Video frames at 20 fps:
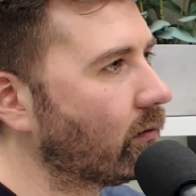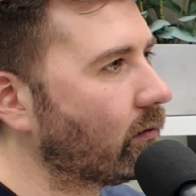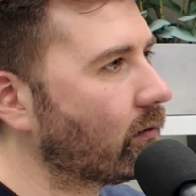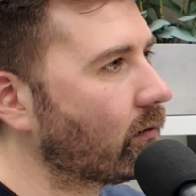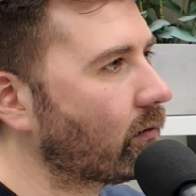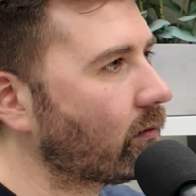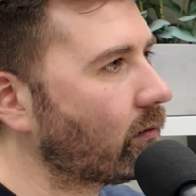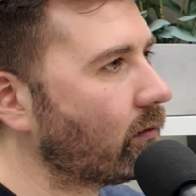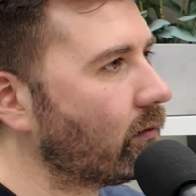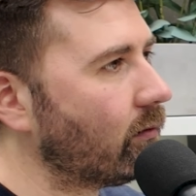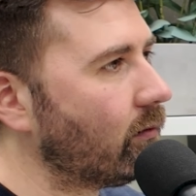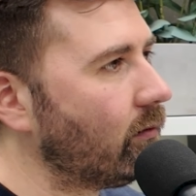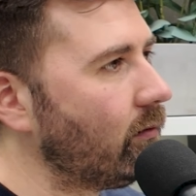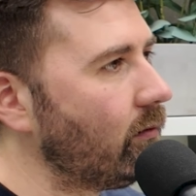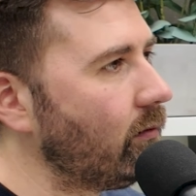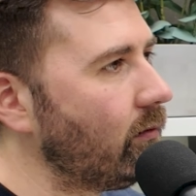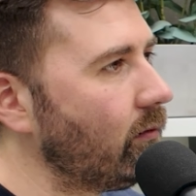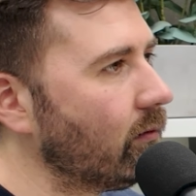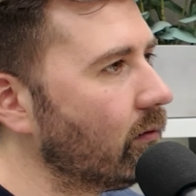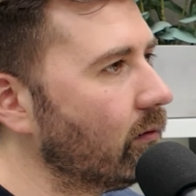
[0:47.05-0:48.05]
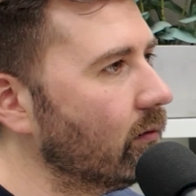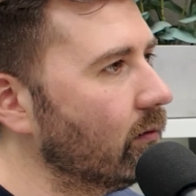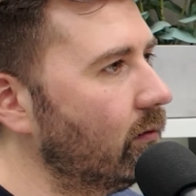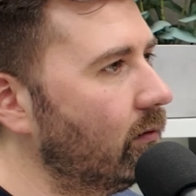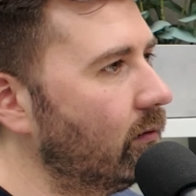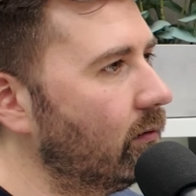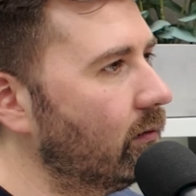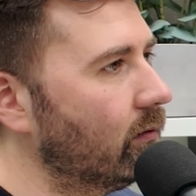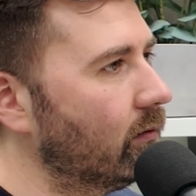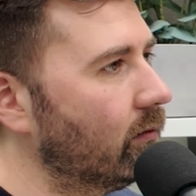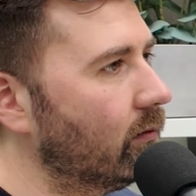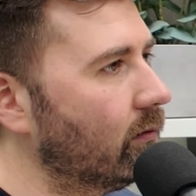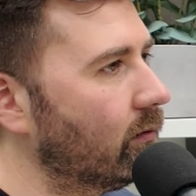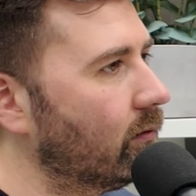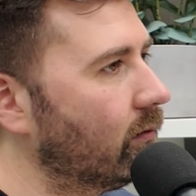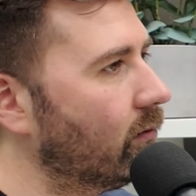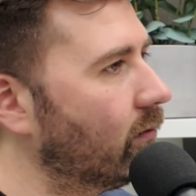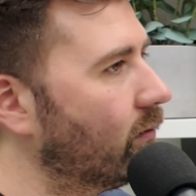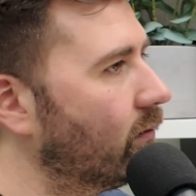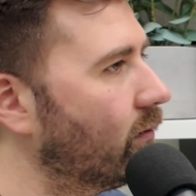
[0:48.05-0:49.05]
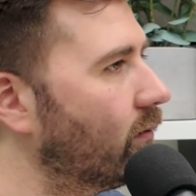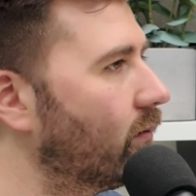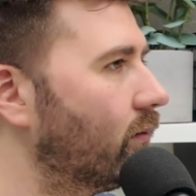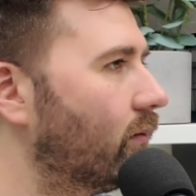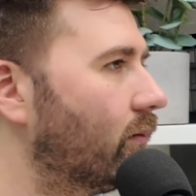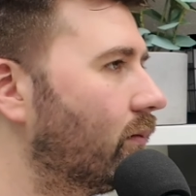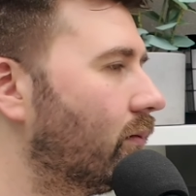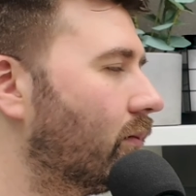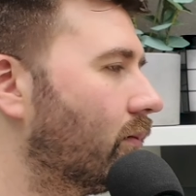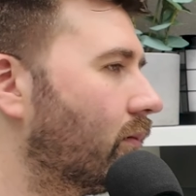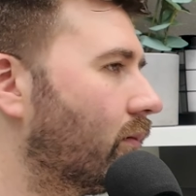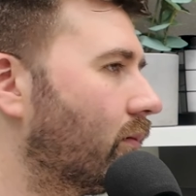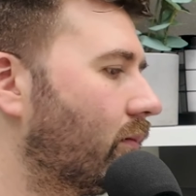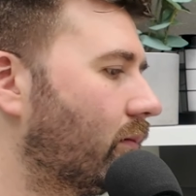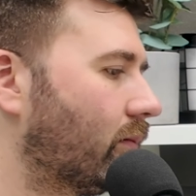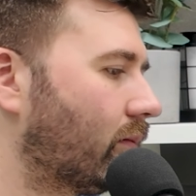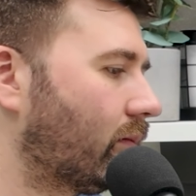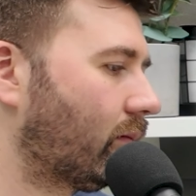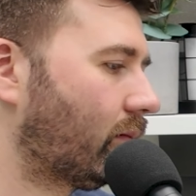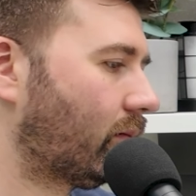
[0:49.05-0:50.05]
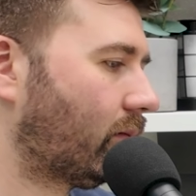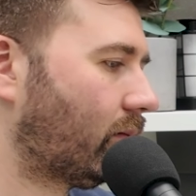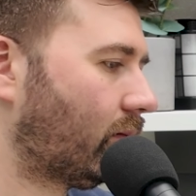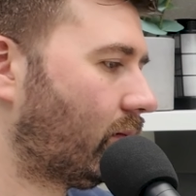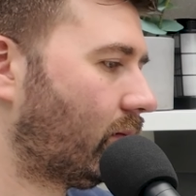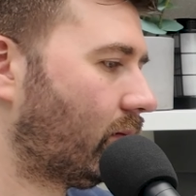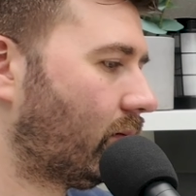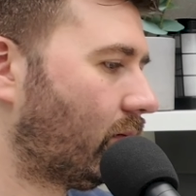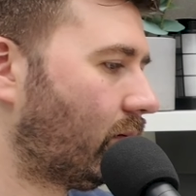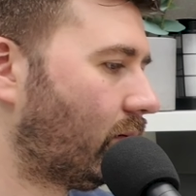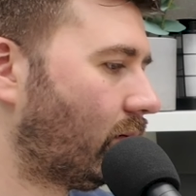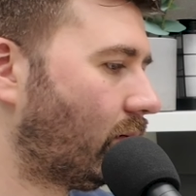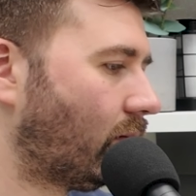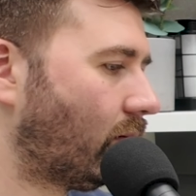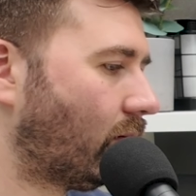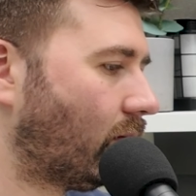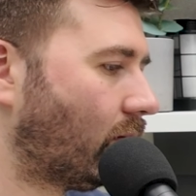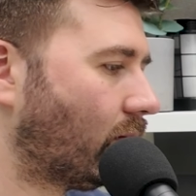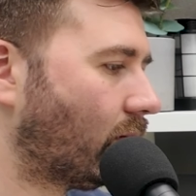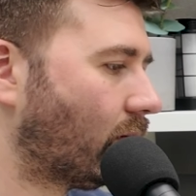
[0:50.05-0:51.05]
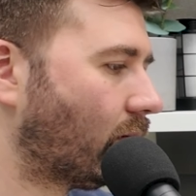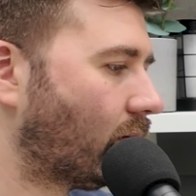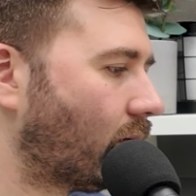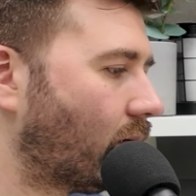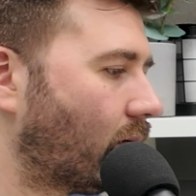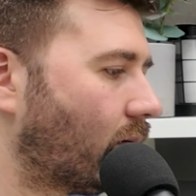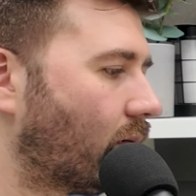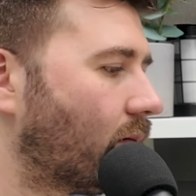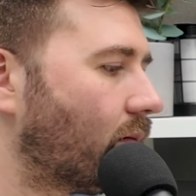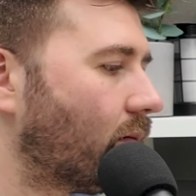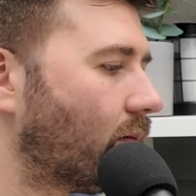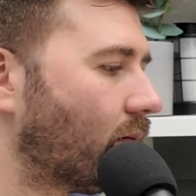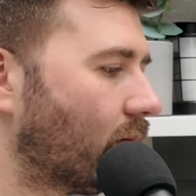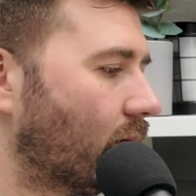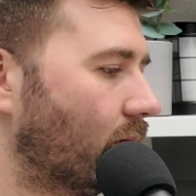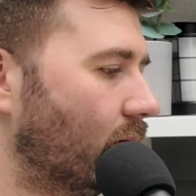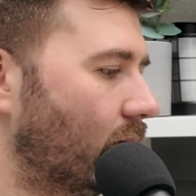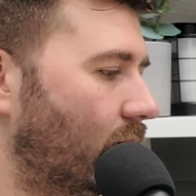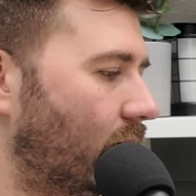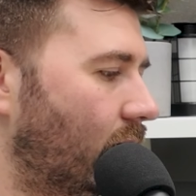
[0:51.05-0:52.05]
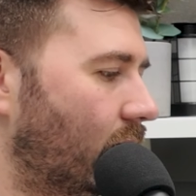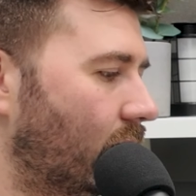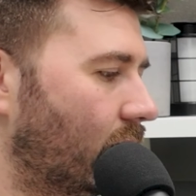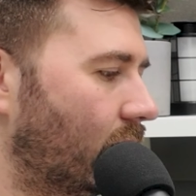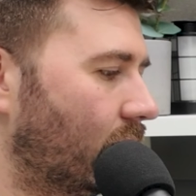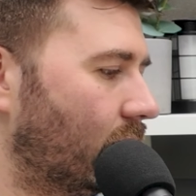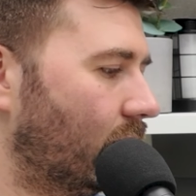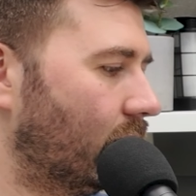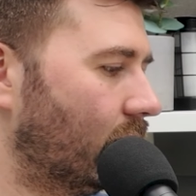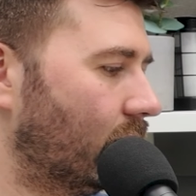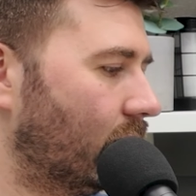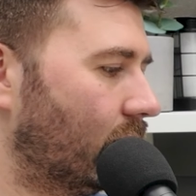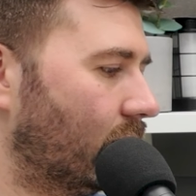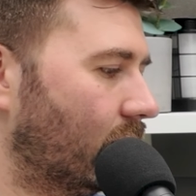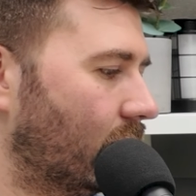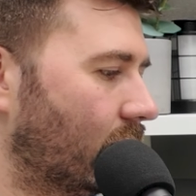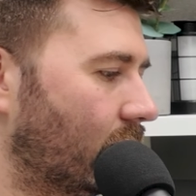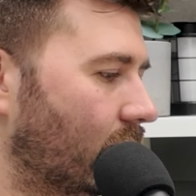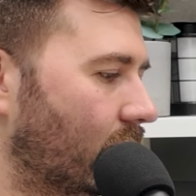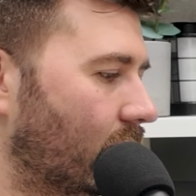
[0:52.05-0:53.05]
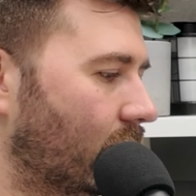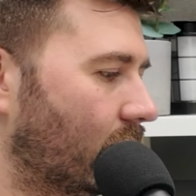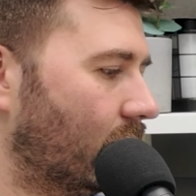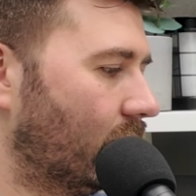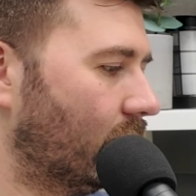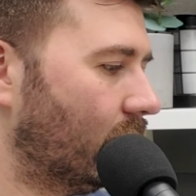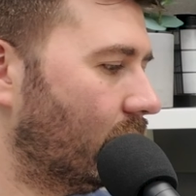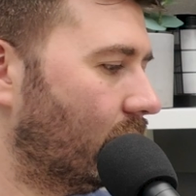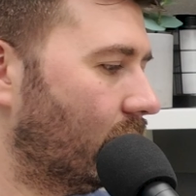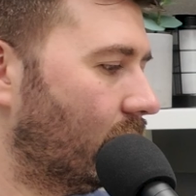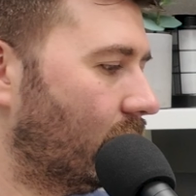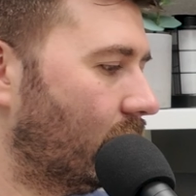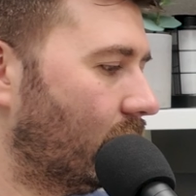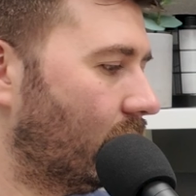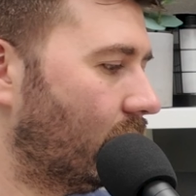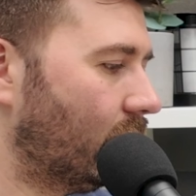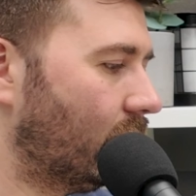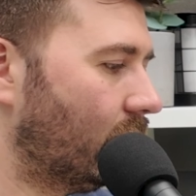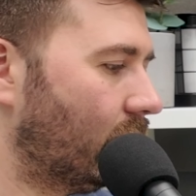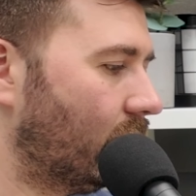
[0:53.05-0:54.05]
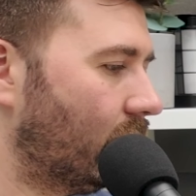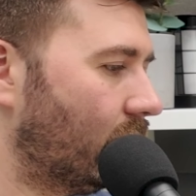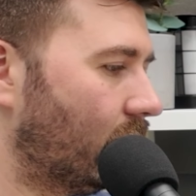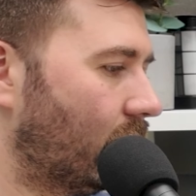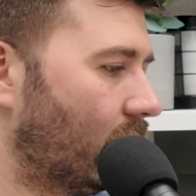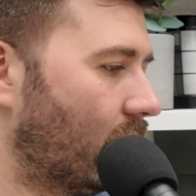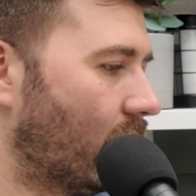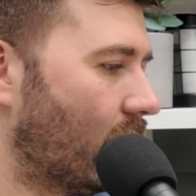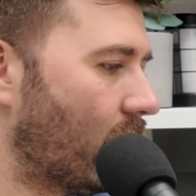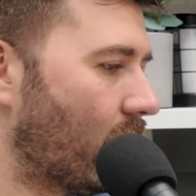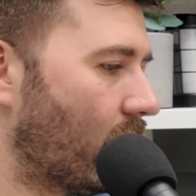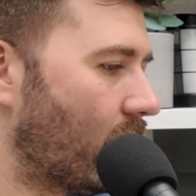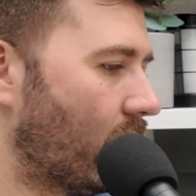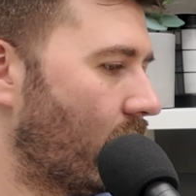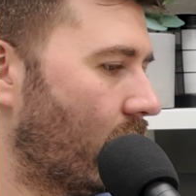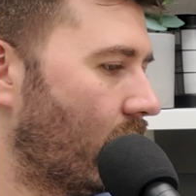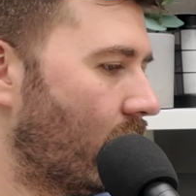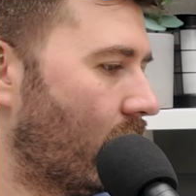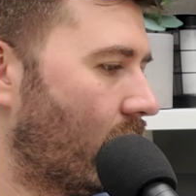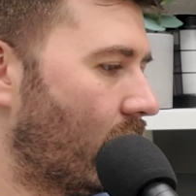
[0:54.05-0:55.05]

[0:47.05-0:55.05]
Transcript: This person isn't speaking.